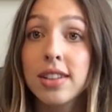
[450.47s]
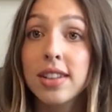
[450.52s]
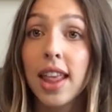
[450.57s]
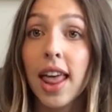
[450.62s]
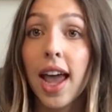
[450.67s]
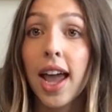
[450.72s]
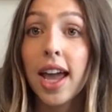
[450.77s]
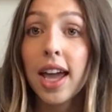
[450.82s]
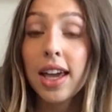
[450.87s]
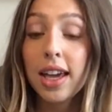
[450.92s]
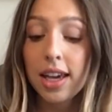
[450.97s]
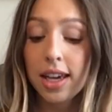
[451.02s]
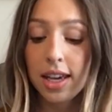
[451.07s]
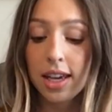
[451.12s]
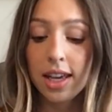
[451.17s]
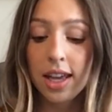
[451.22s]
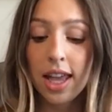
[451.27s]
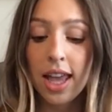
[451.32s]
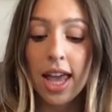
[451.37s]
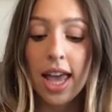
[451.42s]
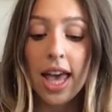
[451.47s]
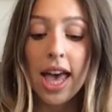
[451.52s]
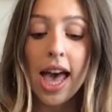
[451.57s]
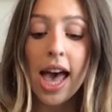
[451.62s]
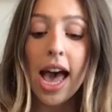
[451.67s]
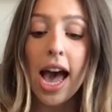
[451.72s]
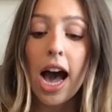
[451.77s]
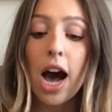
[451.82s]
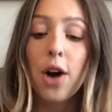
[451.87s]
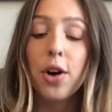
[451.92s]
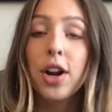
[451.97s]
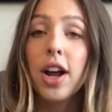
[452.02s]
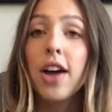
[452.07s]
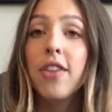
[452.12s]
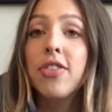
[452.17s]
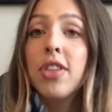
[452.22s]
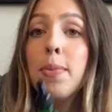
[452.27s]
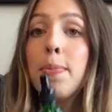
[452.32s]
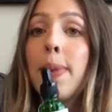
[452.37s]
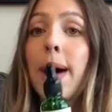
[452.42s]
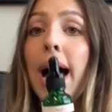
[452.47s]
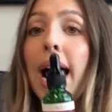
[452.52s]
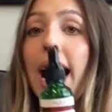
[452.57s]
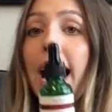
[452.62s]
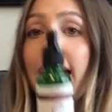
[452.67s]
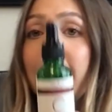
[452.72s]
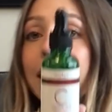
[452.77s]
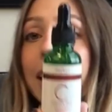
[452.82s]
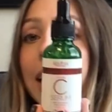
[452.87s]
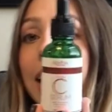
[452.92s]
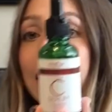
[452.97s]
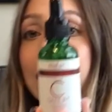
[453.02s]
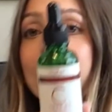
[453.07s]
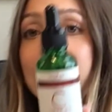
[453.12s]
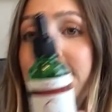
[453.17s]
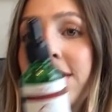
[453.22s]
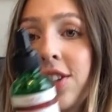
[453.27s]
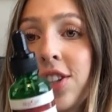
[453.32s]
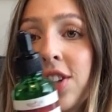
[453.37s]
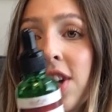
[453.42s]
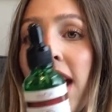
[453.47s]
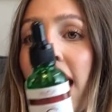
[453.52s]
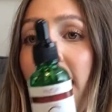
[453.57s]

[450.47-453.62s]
like out of the package.